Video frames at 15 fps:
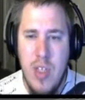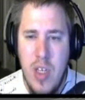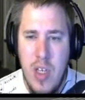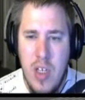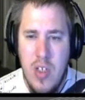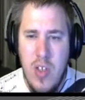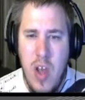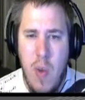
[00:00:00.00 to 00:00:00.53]

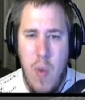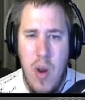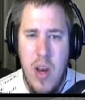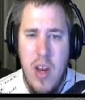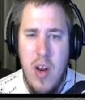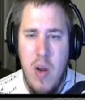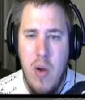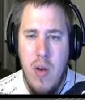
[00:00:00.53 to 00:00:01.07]
So I wanted,
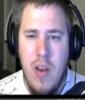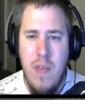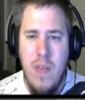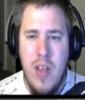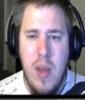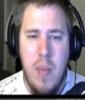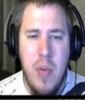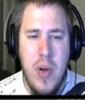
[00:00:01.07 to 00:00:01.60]

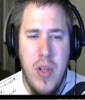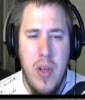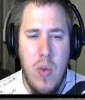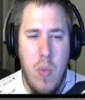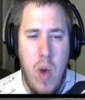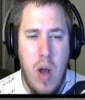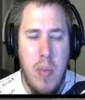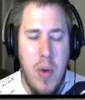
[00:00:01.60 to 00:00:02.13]
definitely a pretty good
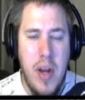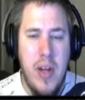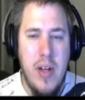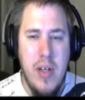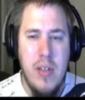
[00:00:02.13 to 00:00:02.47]
ball breaker,